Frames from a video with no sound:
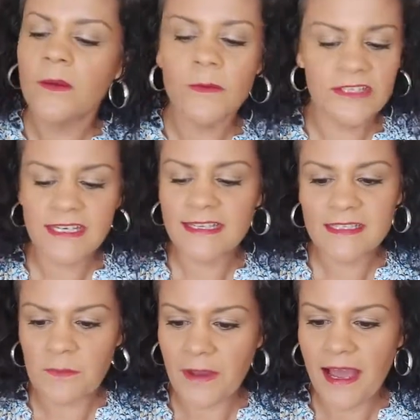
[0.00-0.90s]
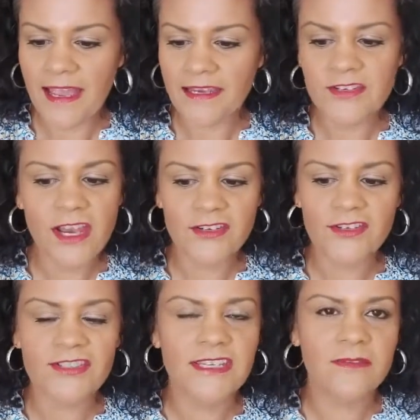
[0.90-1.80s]
which is by
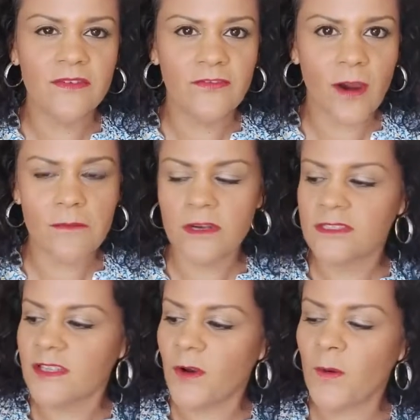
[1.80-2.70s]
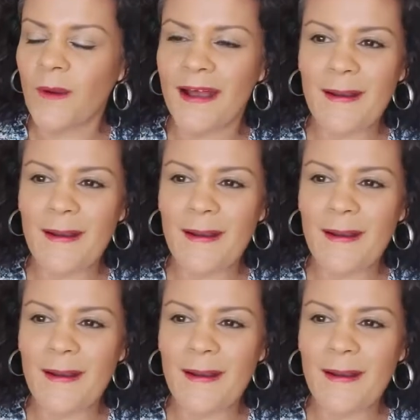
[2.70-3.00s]
Dr. Stephen Farmer. So,